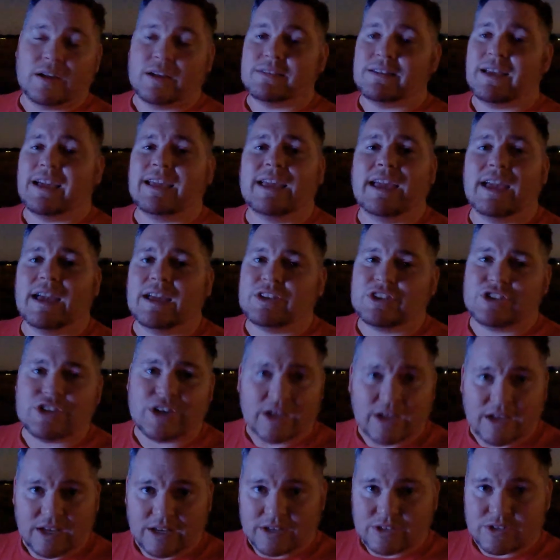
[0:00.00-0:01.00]
because I can't
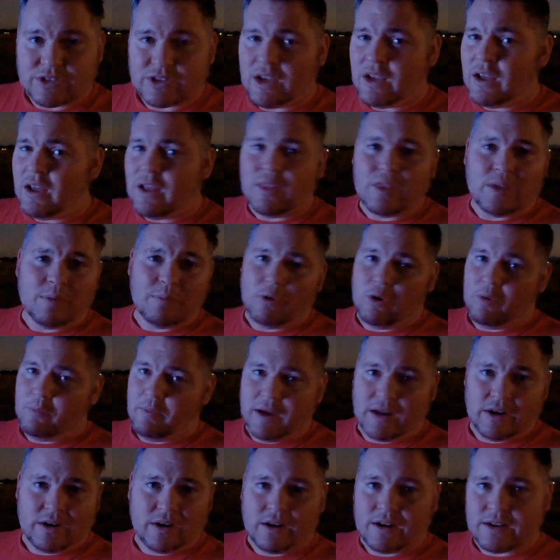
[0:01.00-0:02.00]
change the bolt
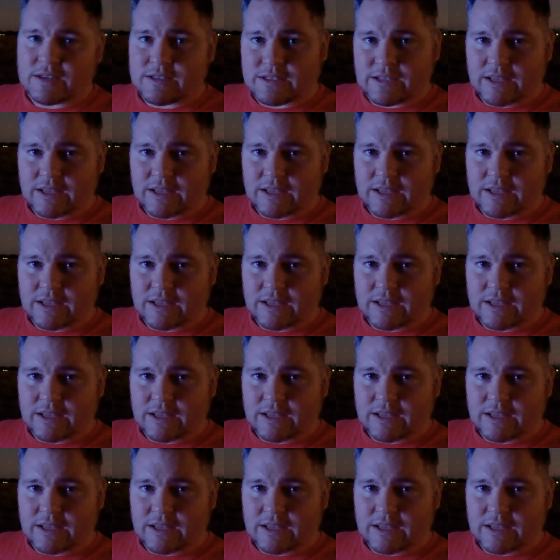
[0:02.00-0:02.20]
pattern on a